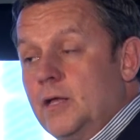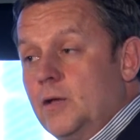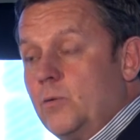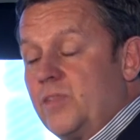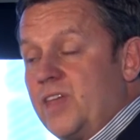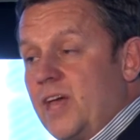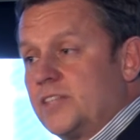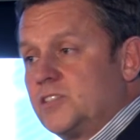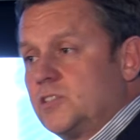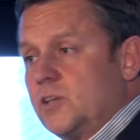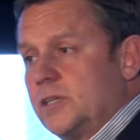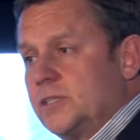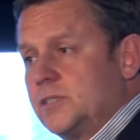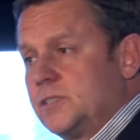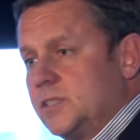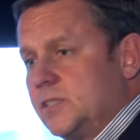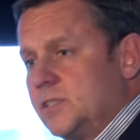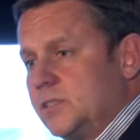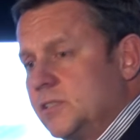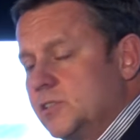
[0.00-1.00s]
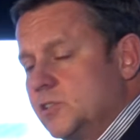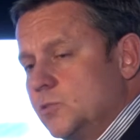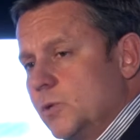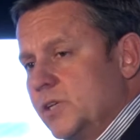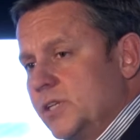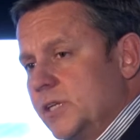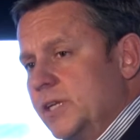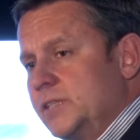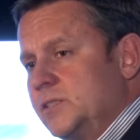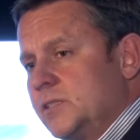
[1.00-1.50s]
with outside assistance
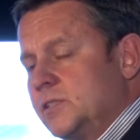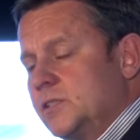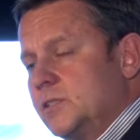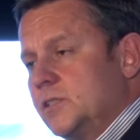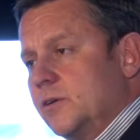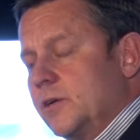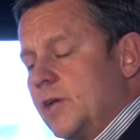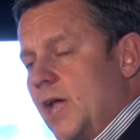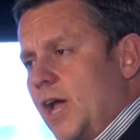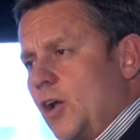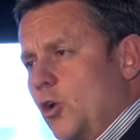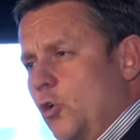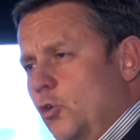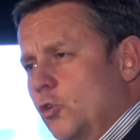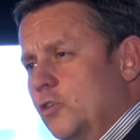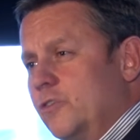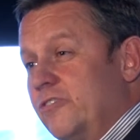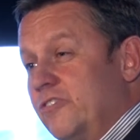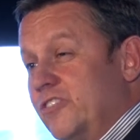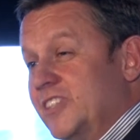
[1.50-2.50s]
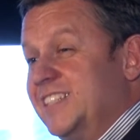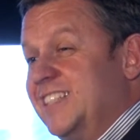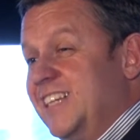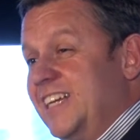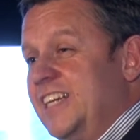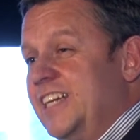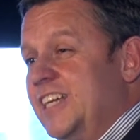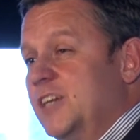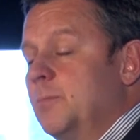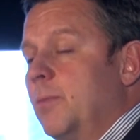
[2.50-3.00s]
where necessary, a good
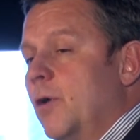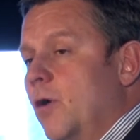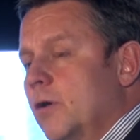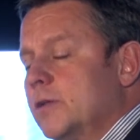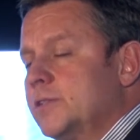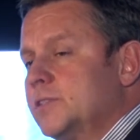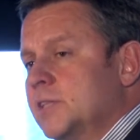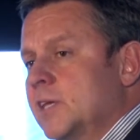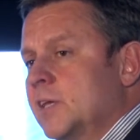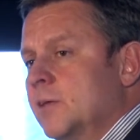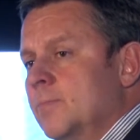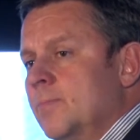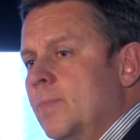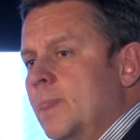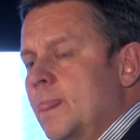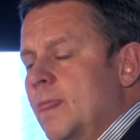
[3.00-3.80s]
fatigue policy.